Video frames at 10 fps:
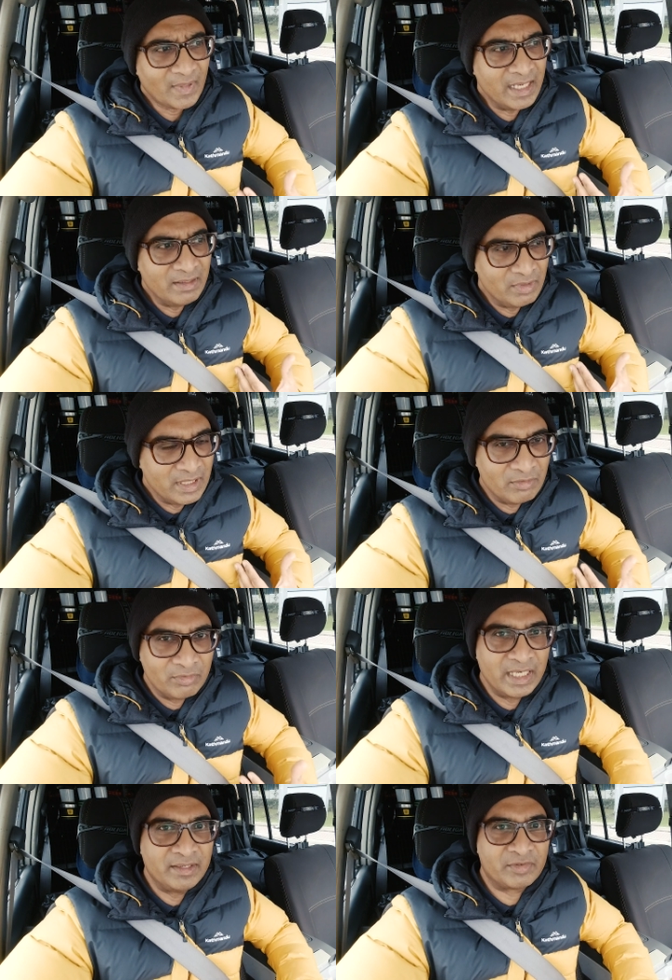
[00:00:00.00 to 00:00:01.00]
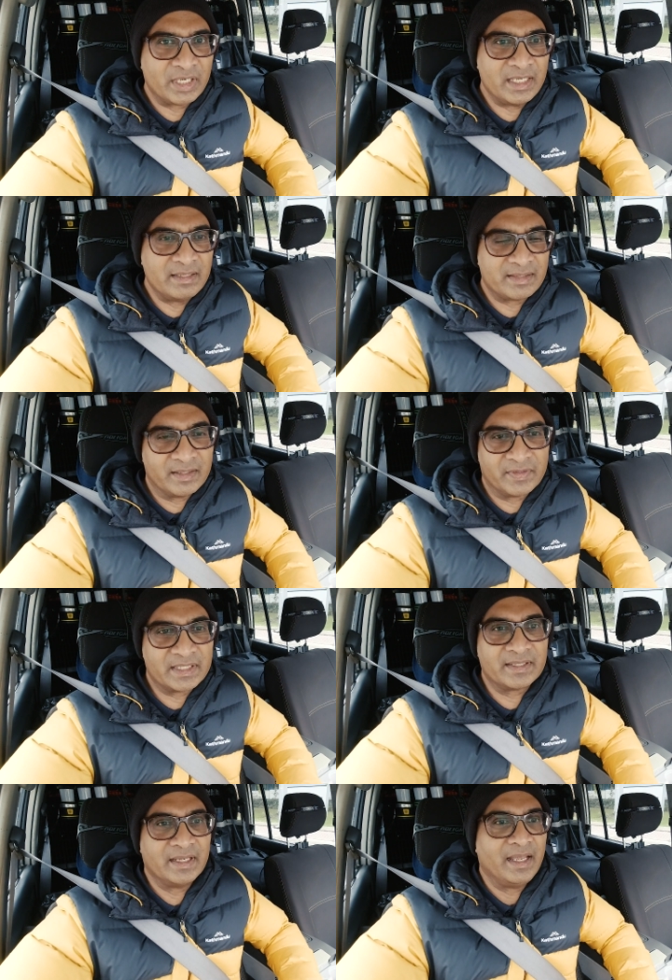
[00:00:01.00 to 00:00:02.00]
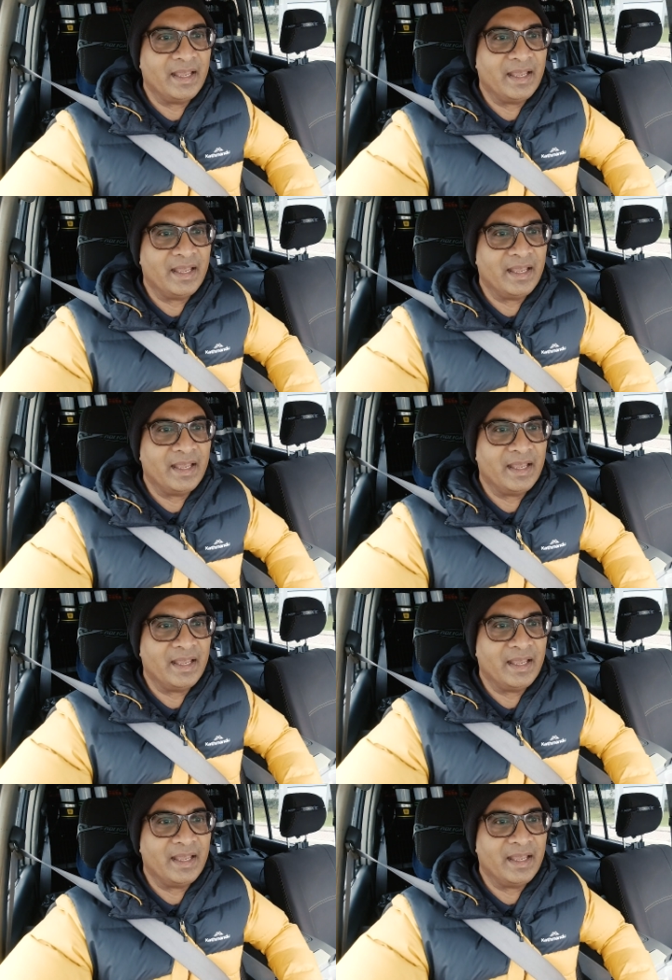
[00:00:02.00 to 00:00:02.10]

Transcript: in a really tricky surface,